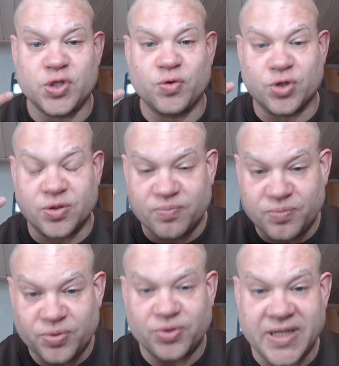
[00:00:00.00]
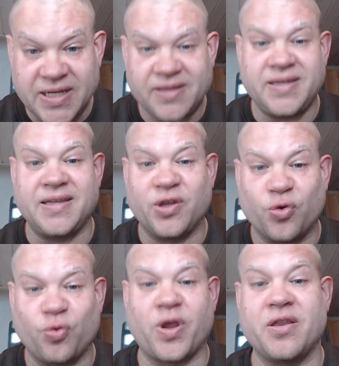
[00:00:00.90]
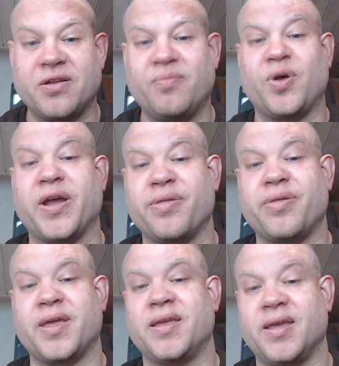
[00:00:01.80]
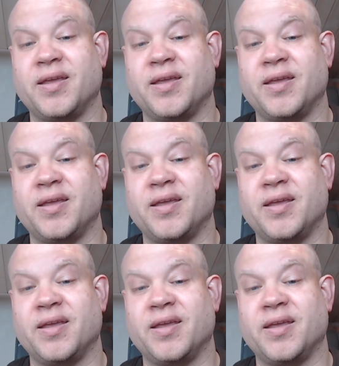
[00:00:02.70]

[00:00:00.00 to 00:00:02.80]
completely created by thinking.